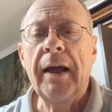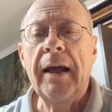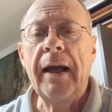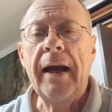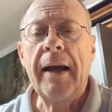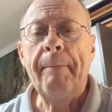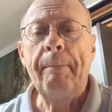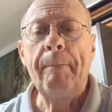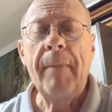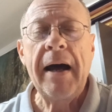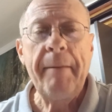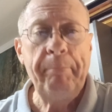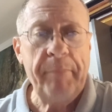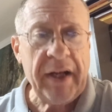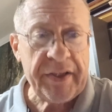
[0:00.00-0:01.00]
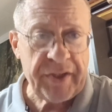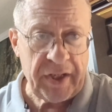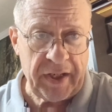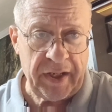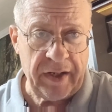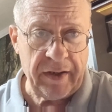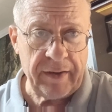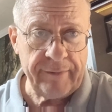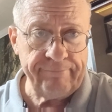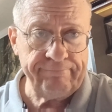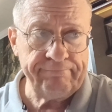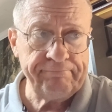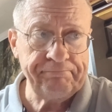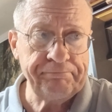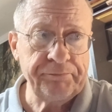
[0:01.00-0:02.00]
My budget here
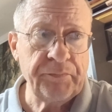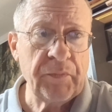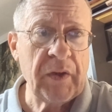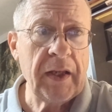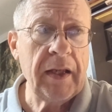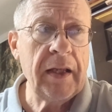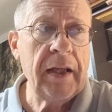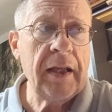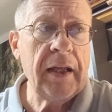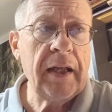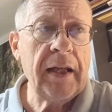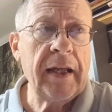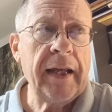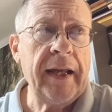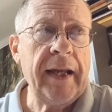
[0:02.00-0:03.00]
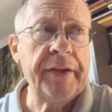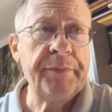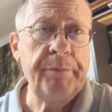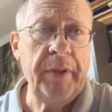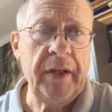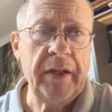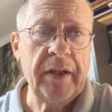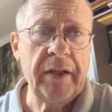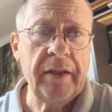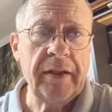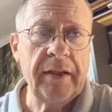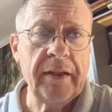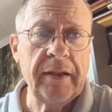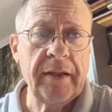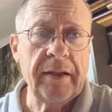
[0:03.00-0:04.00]
has been,
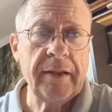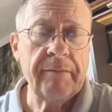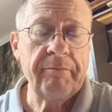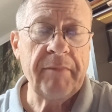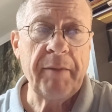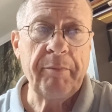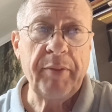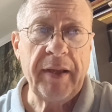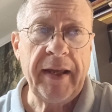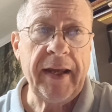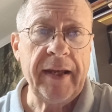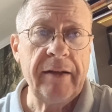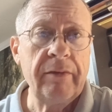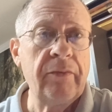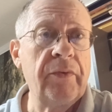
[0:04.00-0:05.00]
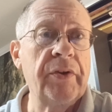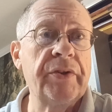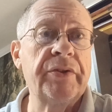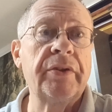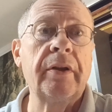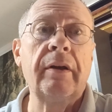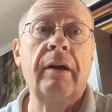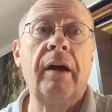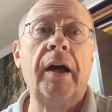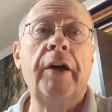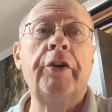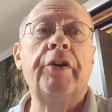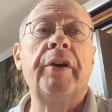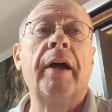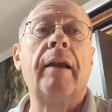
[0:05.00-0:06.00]
my plan was
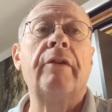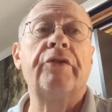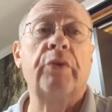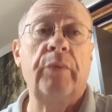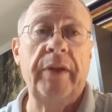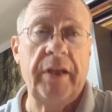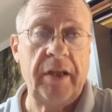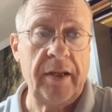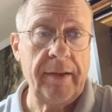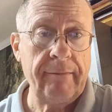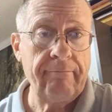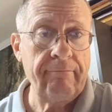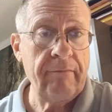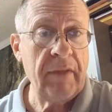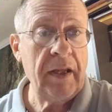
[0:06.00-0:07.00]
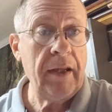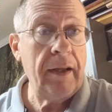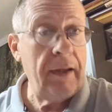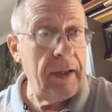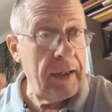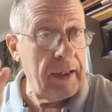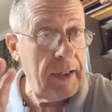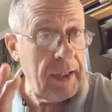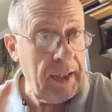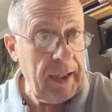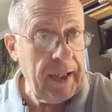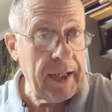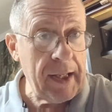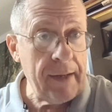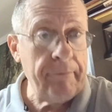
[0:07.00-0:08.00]
$100 a week.
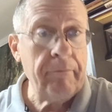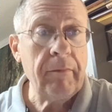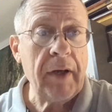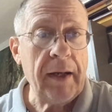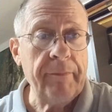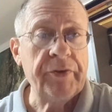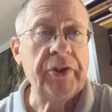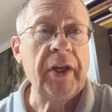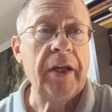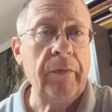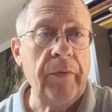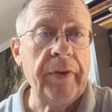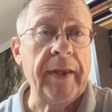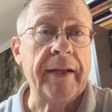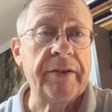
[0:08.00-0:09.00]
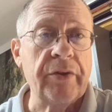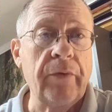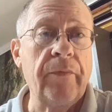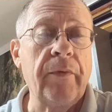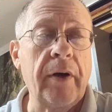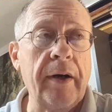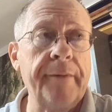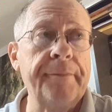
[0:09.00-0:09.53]
And I'm sticking with that so far.